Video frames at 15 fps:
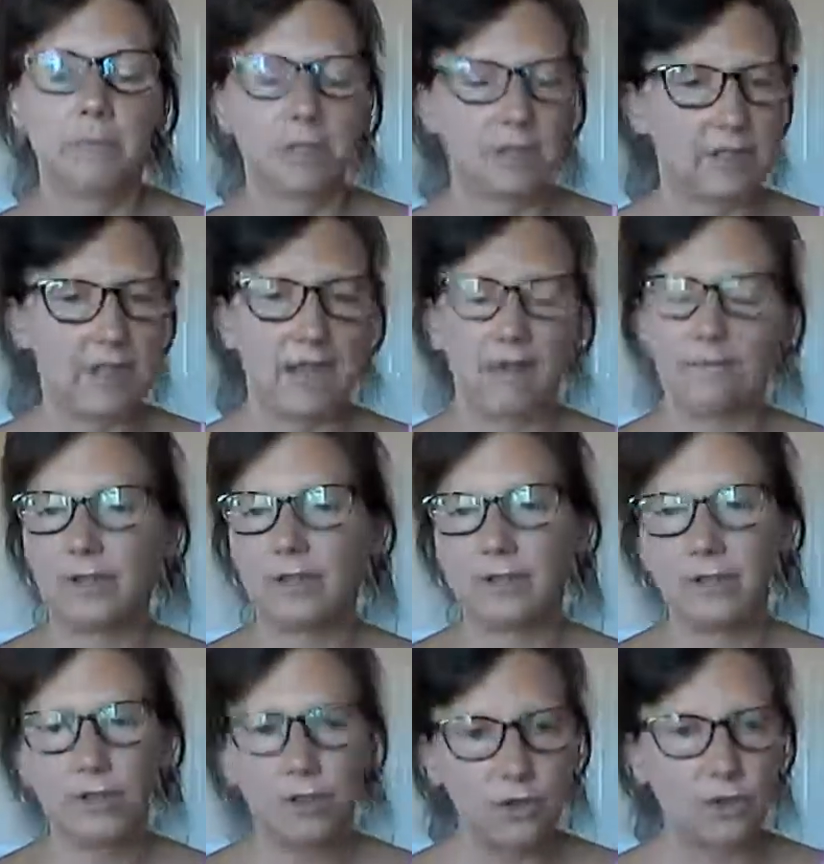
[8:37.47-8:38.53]
doesn't have
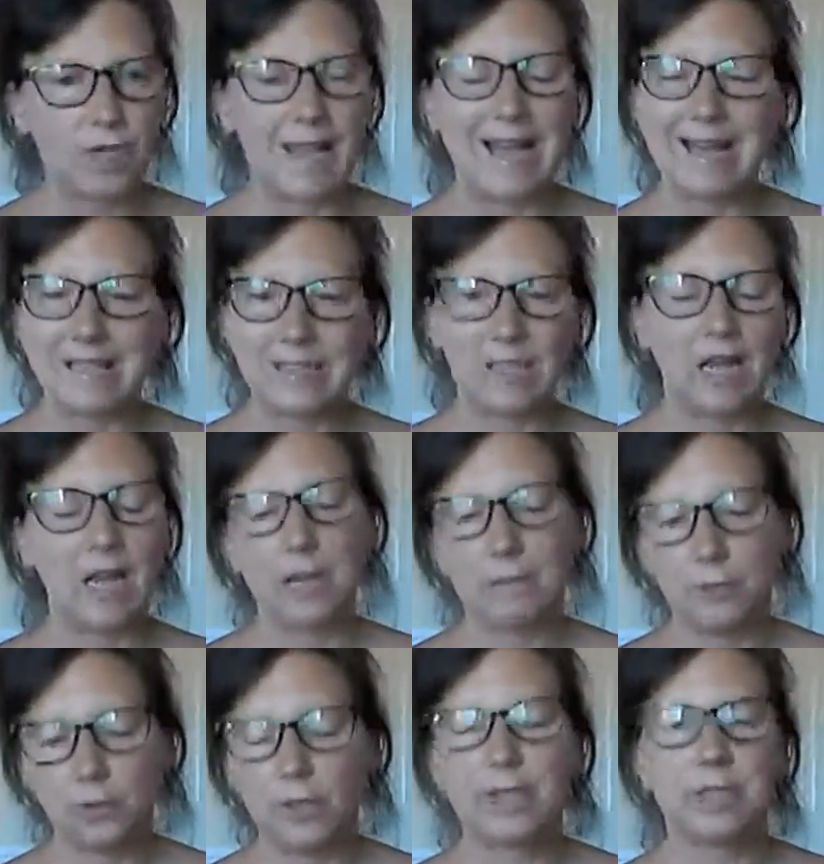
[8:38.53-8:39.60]
such a hard
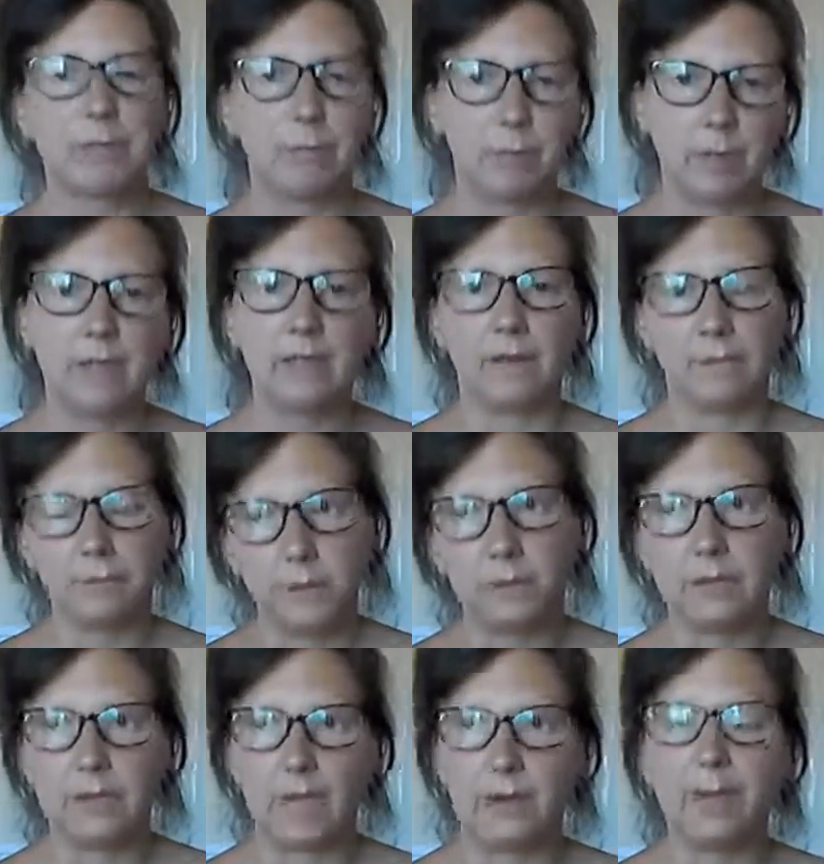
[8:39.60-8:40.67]
time trying to break that
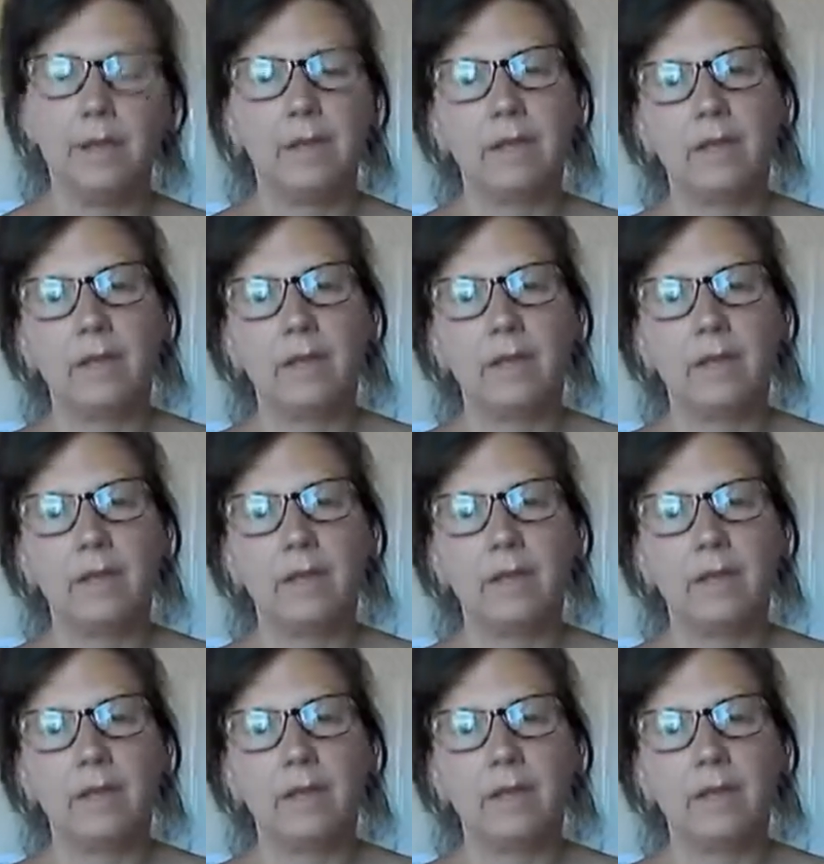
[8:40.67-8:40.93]
food down.